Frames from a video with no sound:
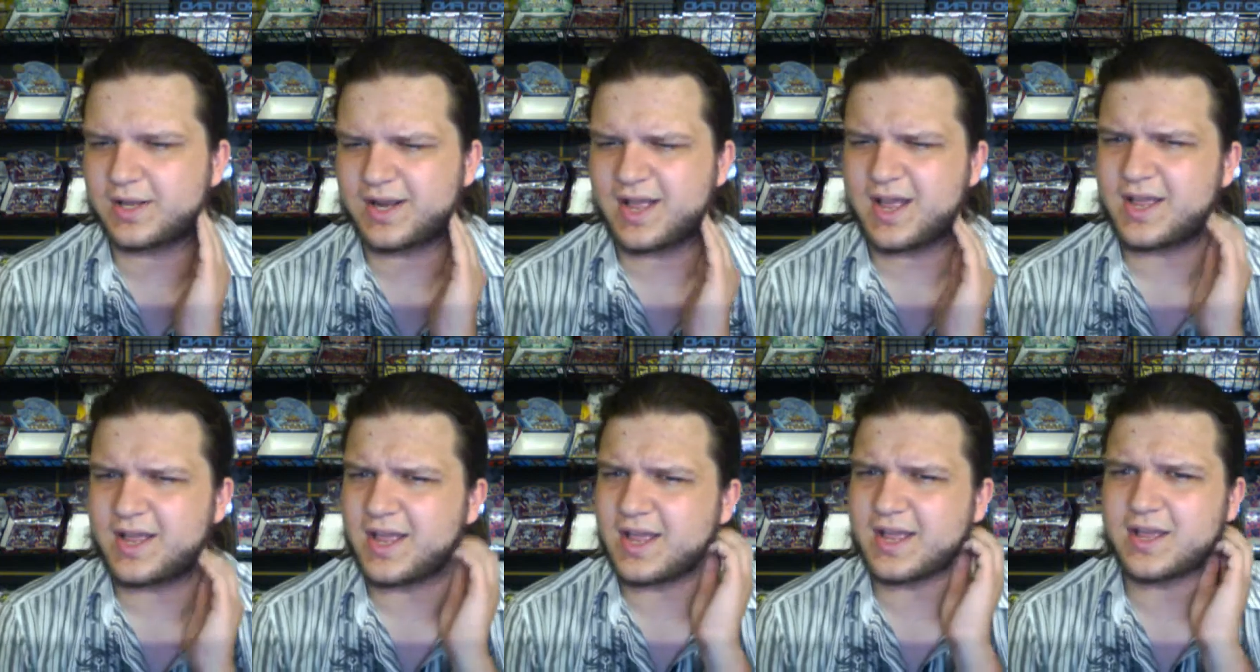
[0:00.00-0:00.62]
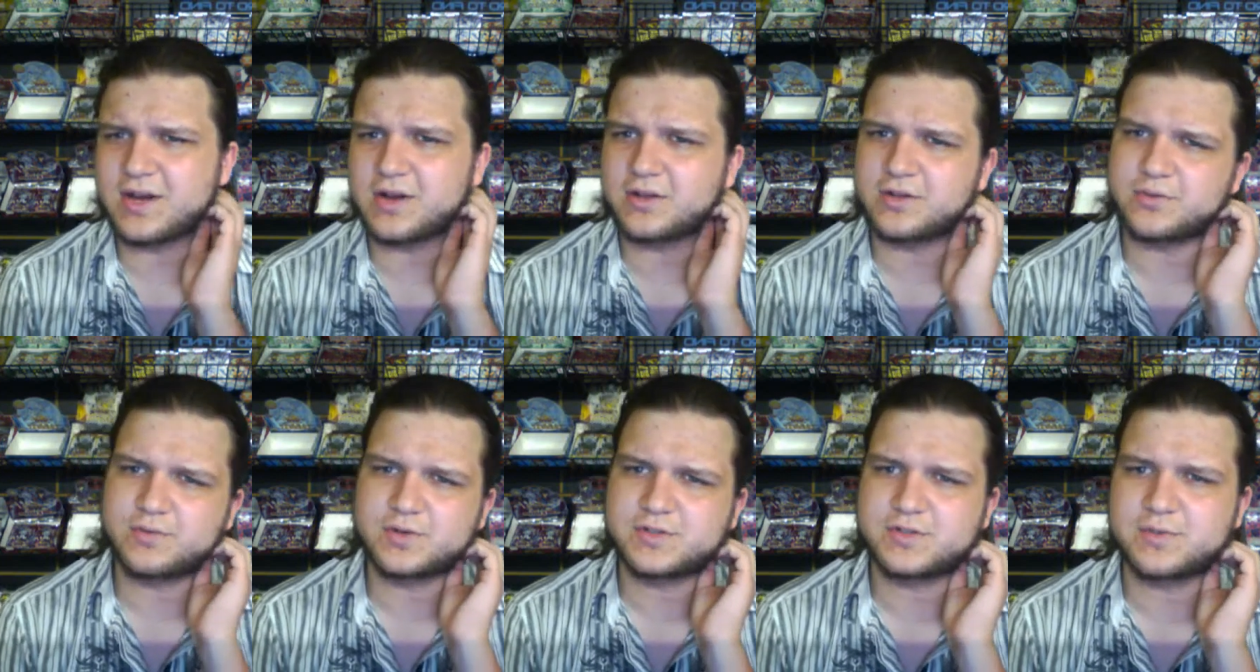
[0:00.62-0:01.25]
like, oh, yeah, they're
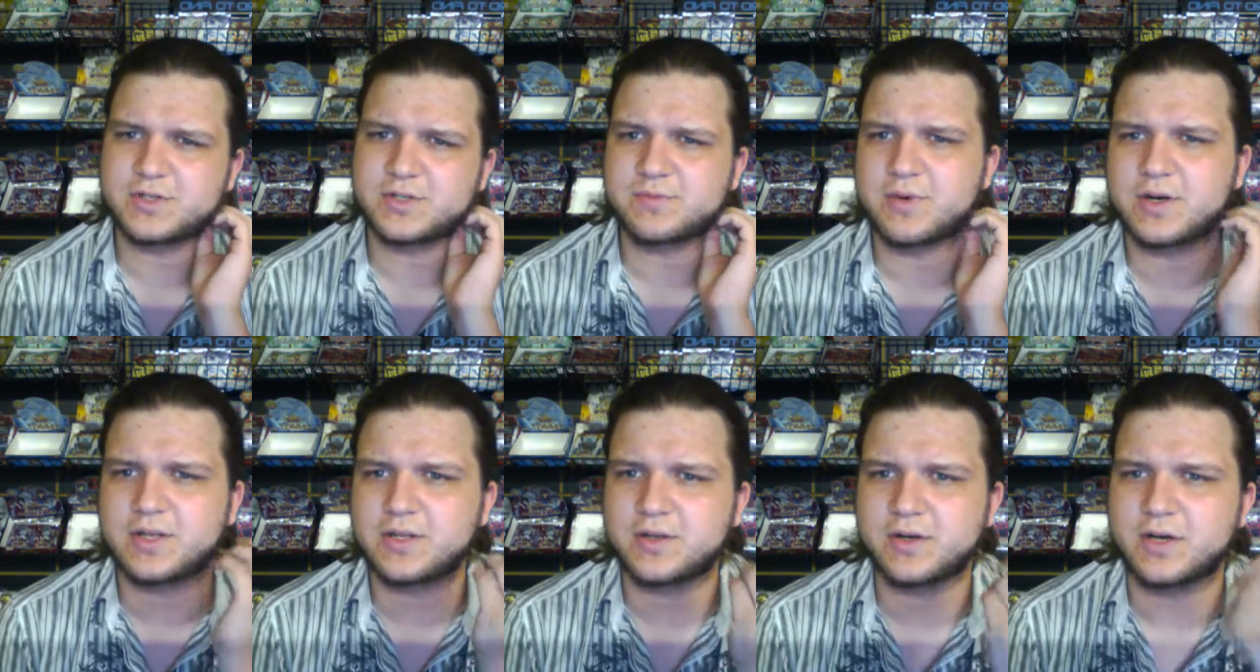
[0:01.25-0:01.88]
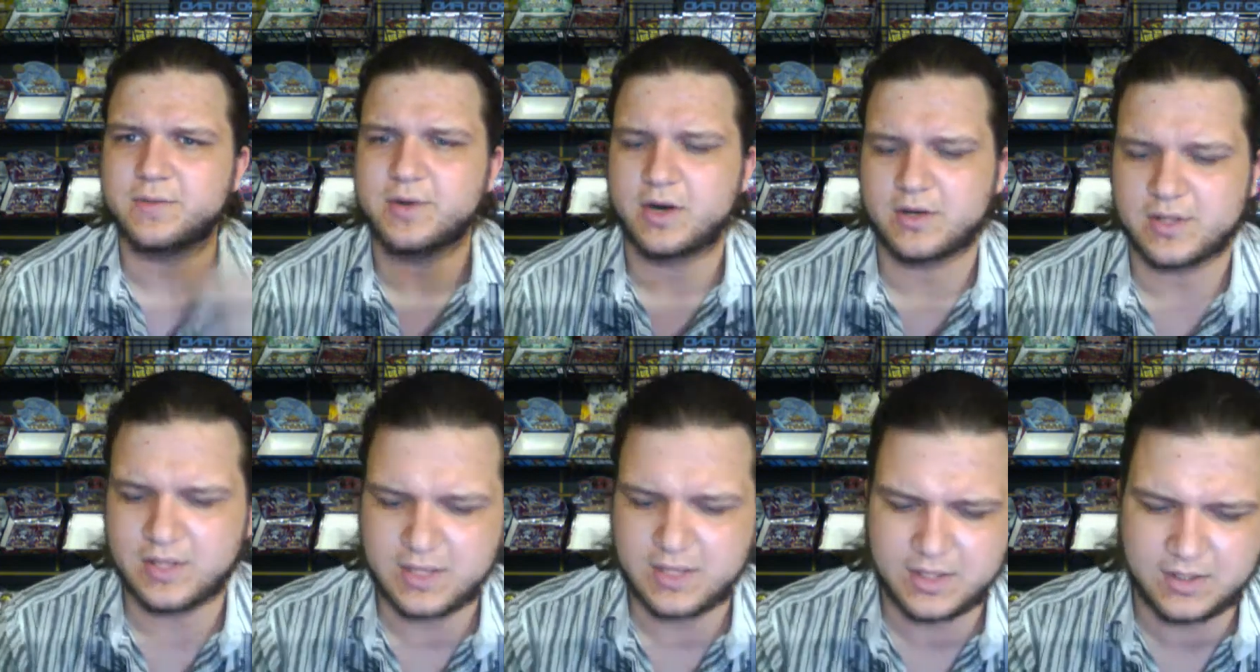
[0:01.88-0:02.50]
worth so much money. They're going to be hard
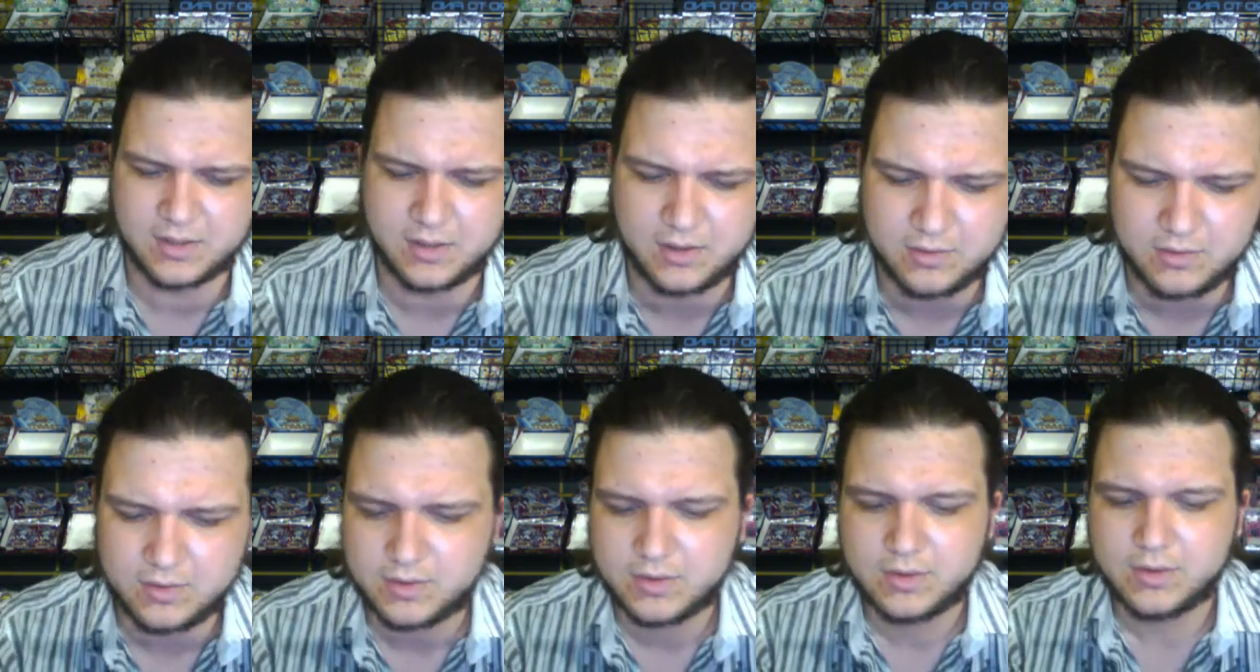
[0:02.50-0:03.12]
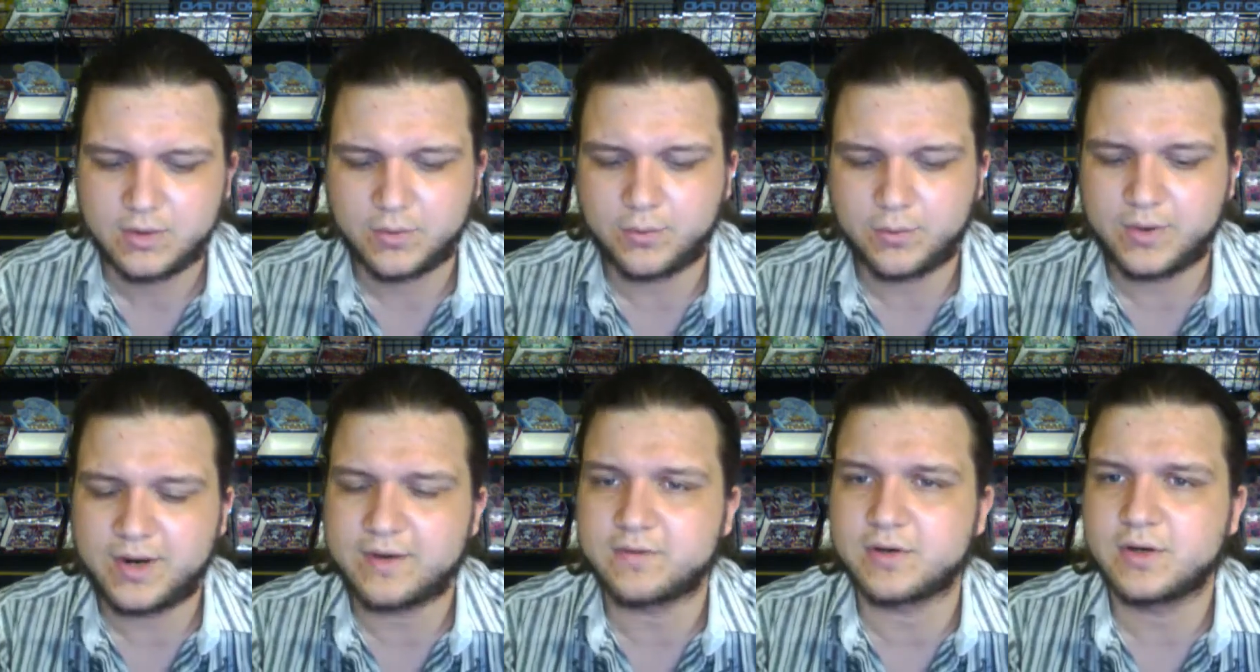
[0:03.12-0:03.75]
to get,
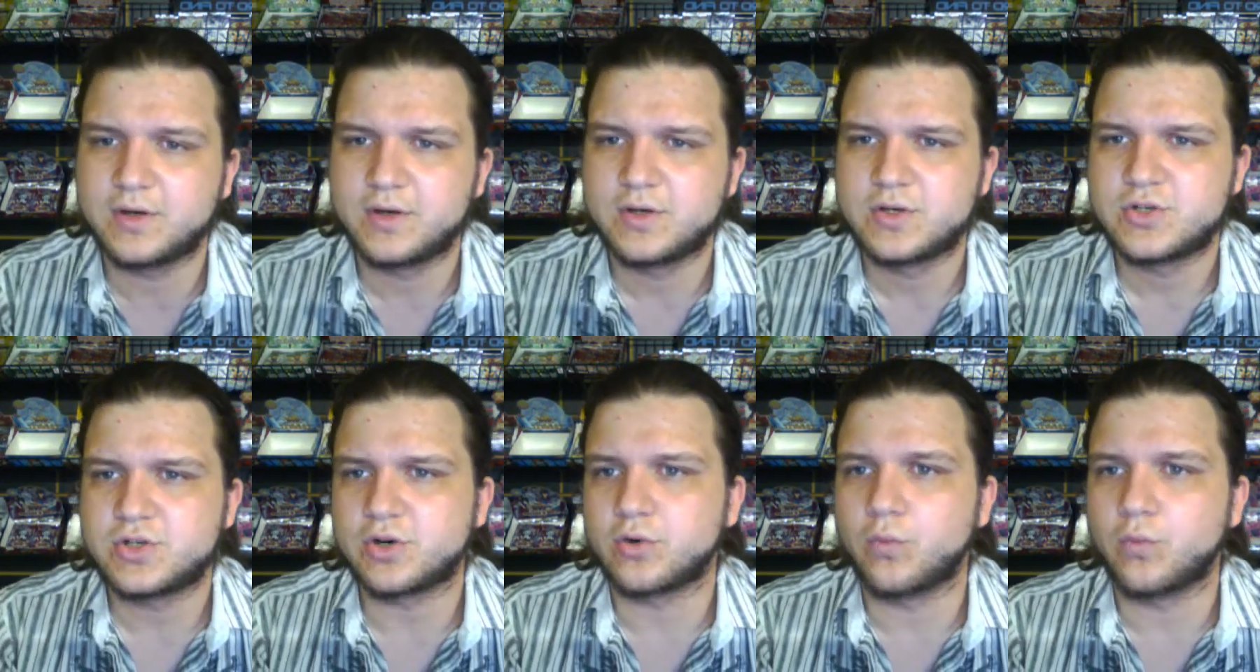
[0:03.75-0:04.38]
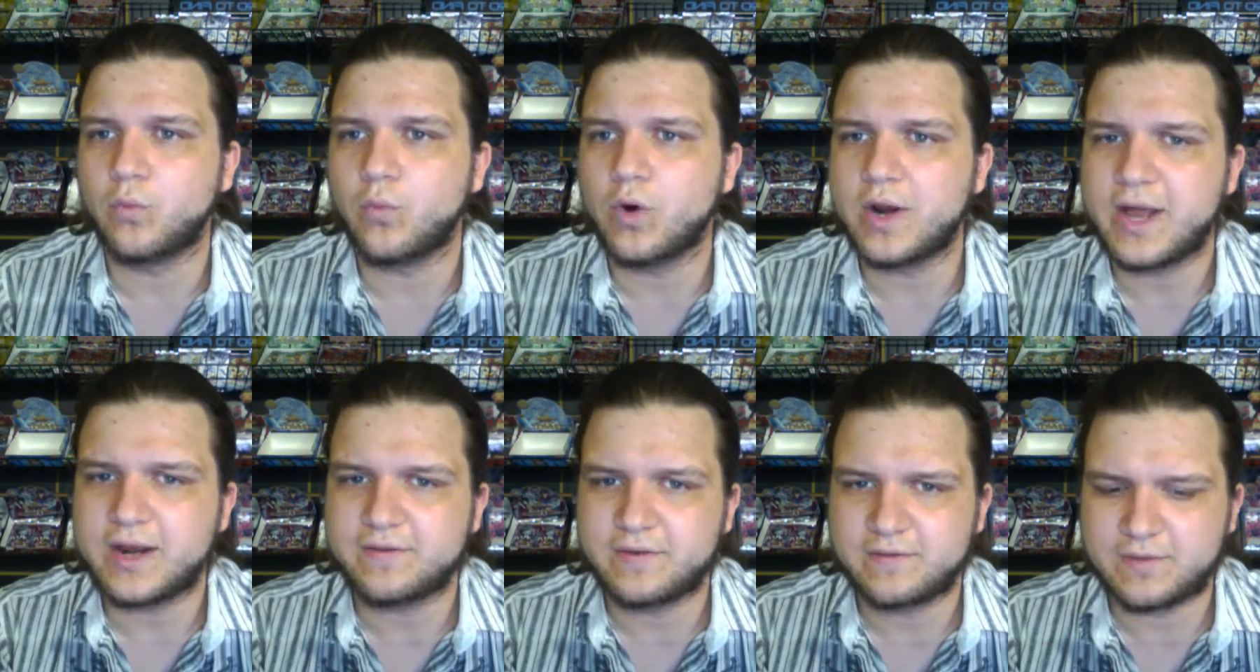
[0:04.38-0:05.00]
whatever. Sure, 1
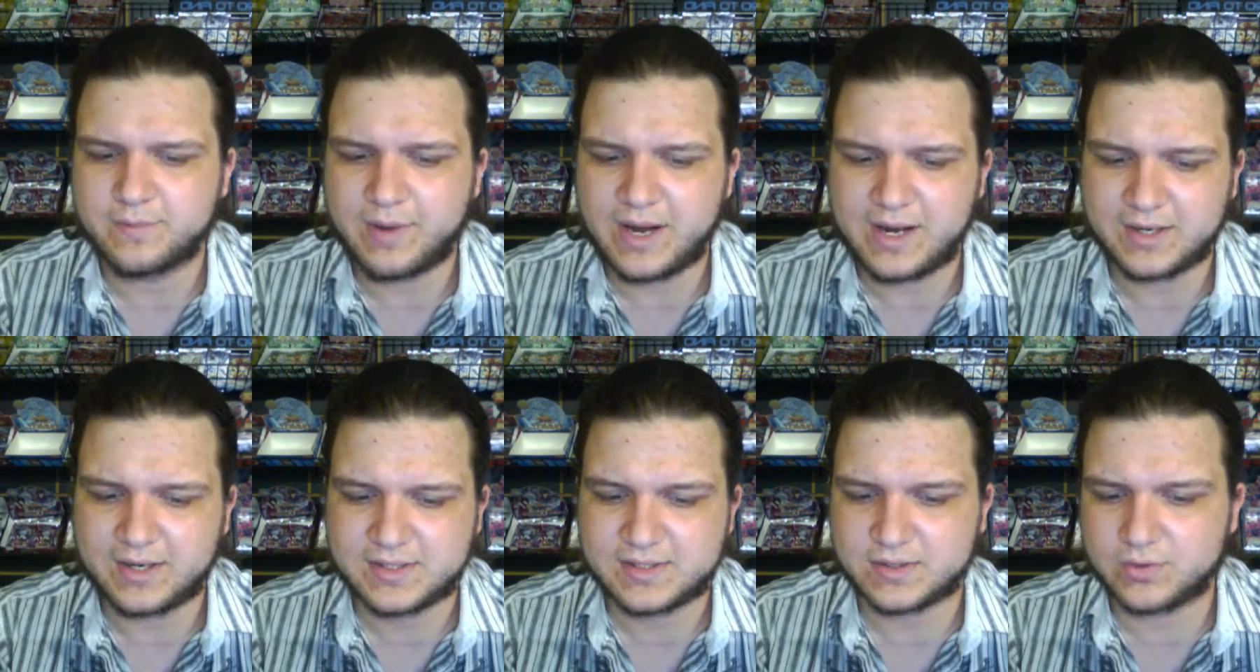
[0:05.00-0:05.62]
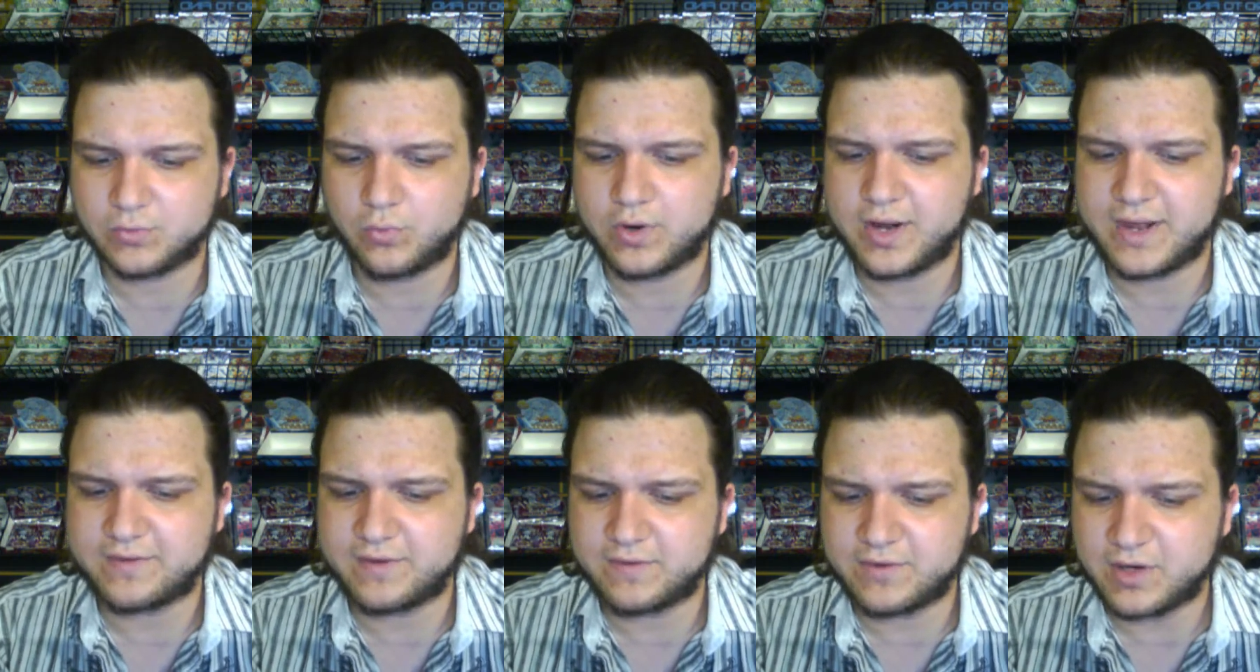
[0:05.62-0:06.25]
out of every box or 1
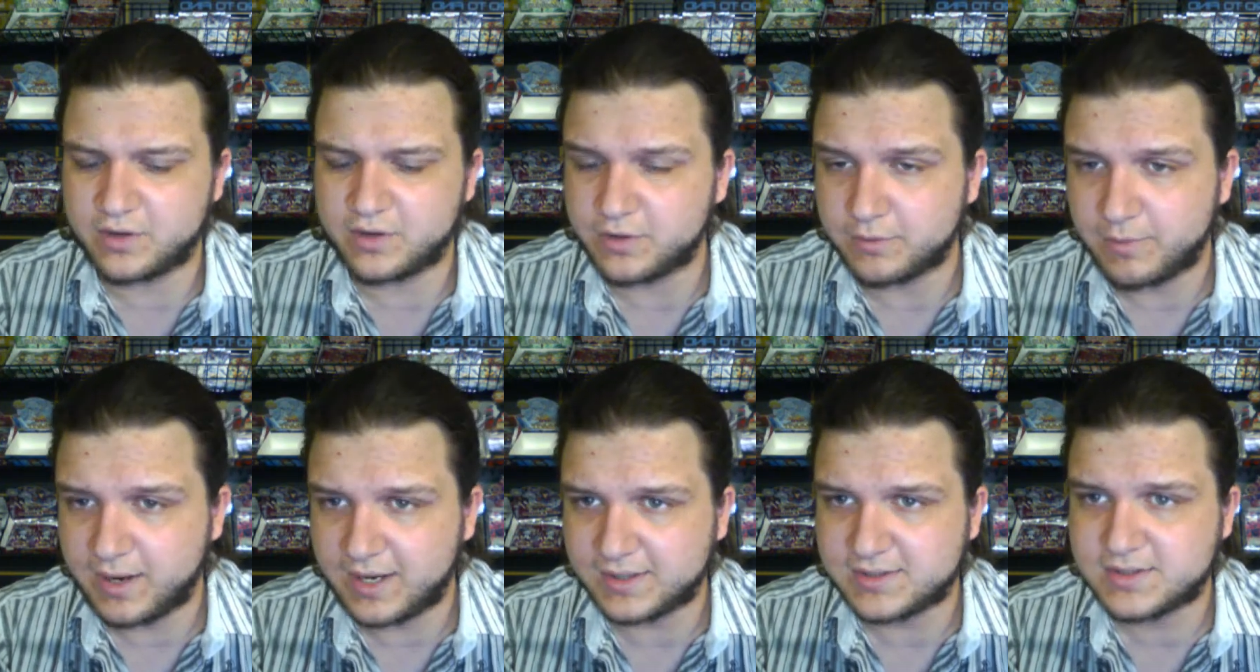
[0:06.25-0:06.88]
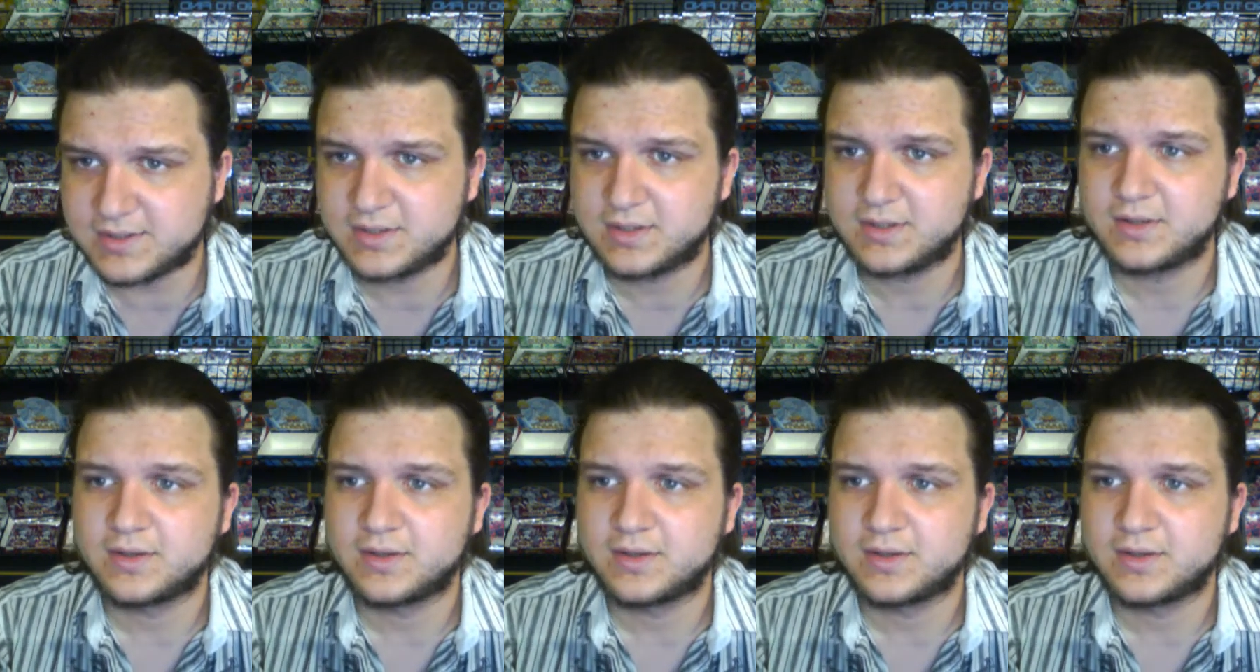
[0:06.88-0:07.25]
out of every other box.